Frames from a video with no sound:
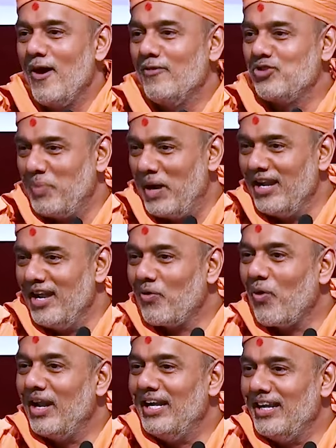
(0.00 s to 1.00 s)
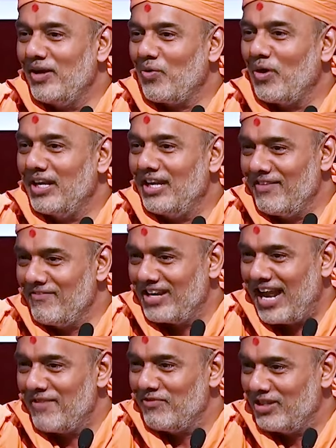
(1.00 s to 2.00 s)
Of spending quality and quantity
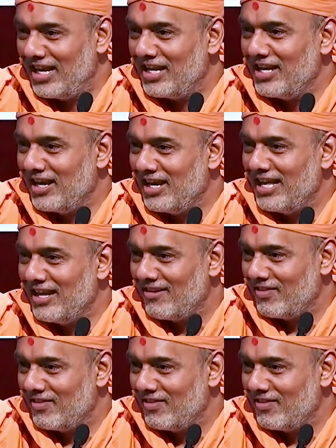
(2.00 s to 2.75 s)
time with our near and dear